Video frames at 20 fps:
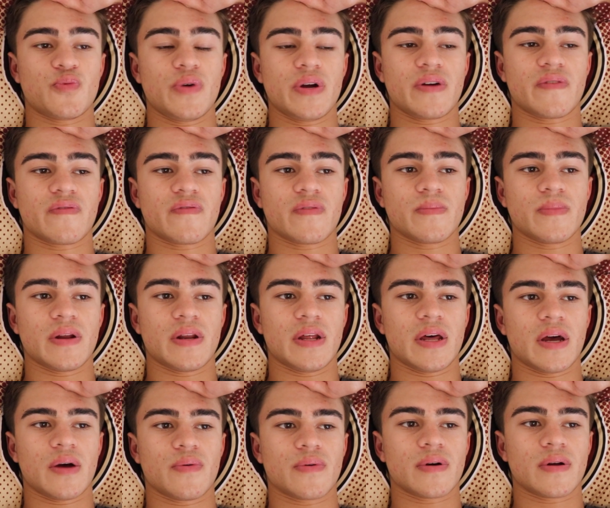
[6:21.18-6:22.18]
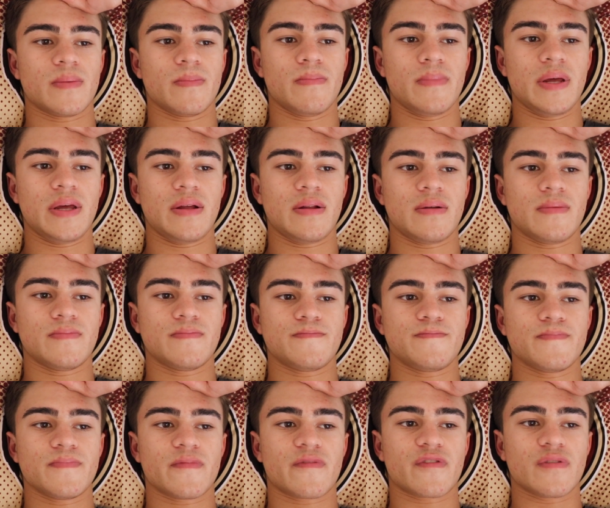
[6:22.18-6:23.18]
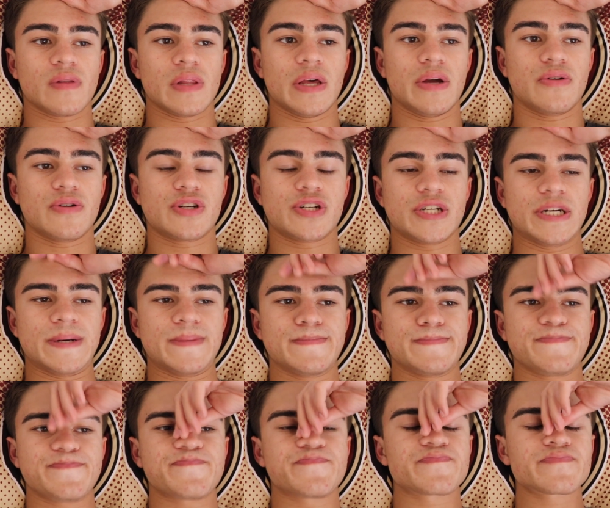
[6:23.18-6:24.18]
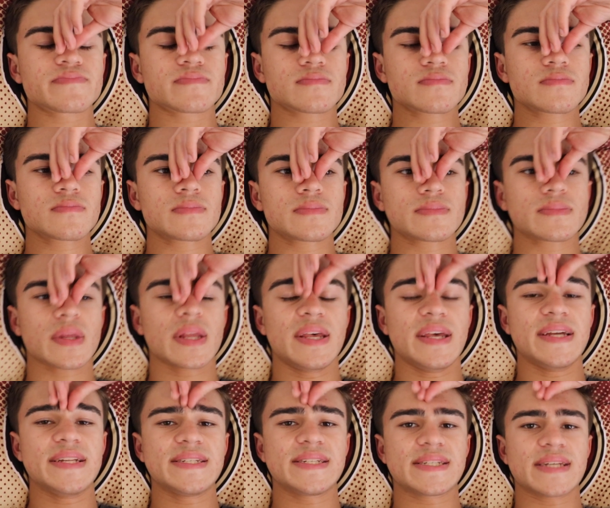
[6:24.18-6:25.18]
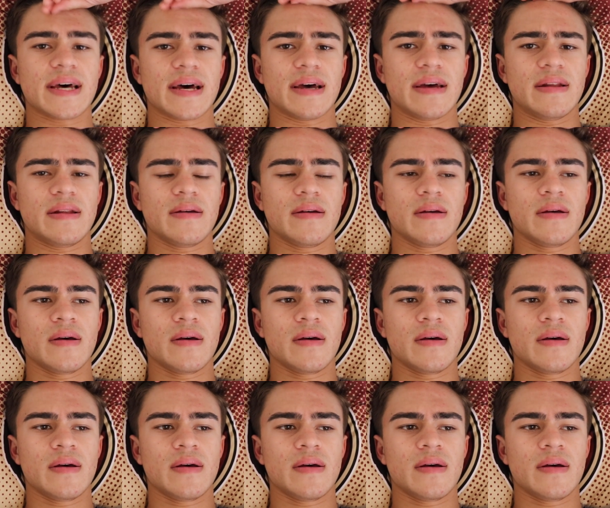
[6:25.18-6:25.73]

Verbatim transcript: A week from today, we're going to meet for leadership inside.